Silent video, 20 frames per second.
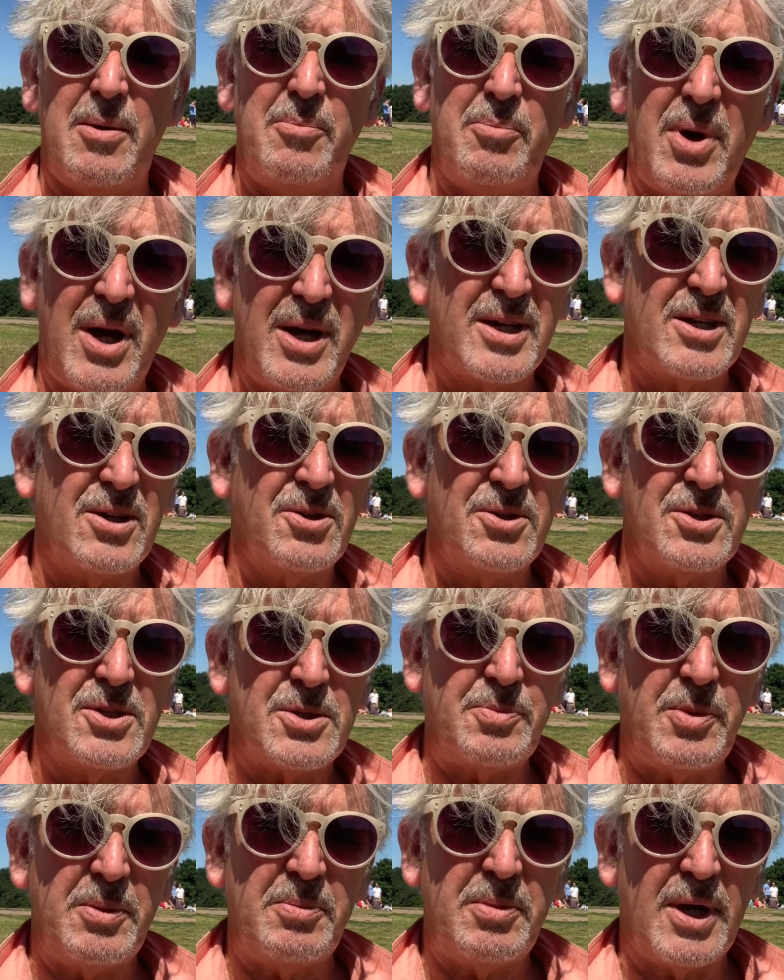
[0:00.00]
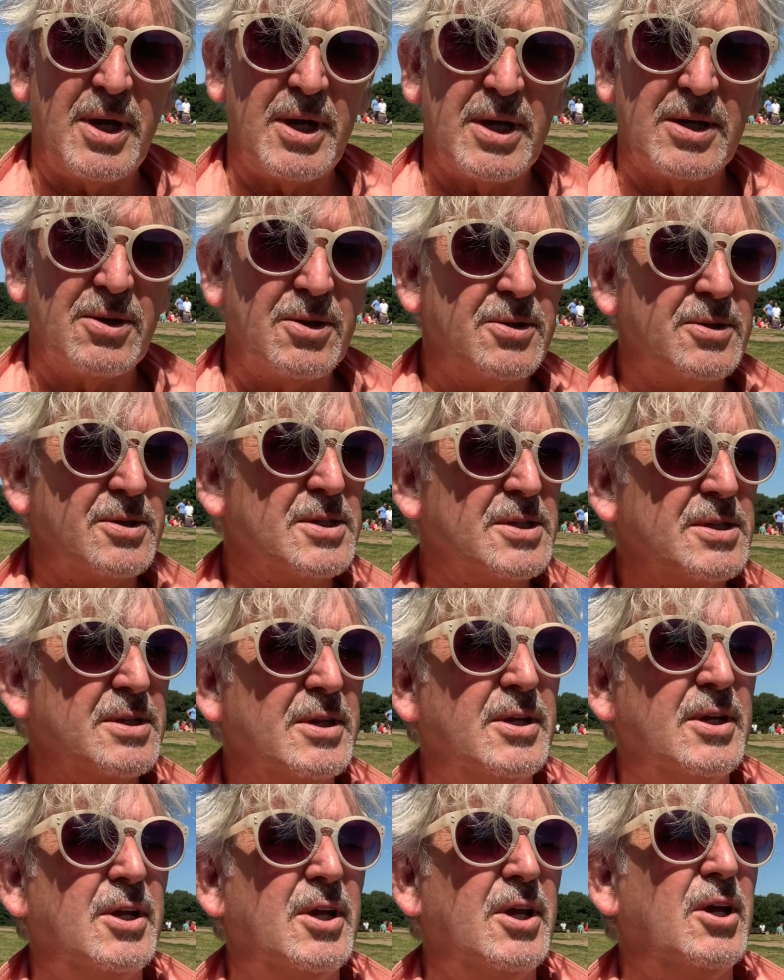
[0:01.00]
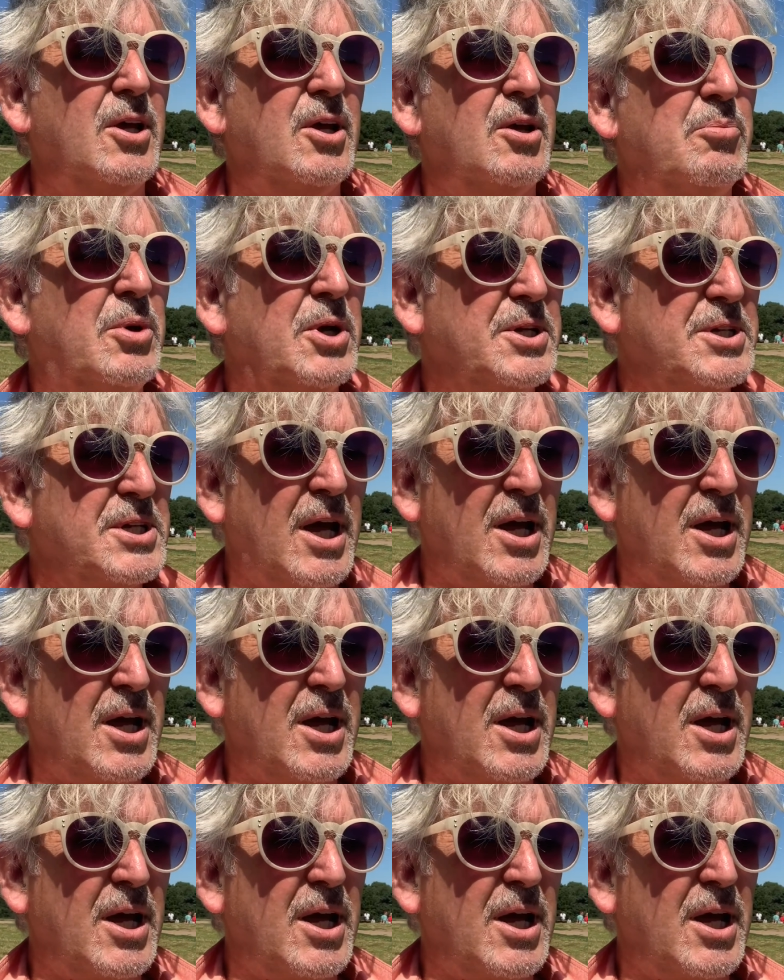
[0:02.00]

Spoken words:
bygones be bygones, but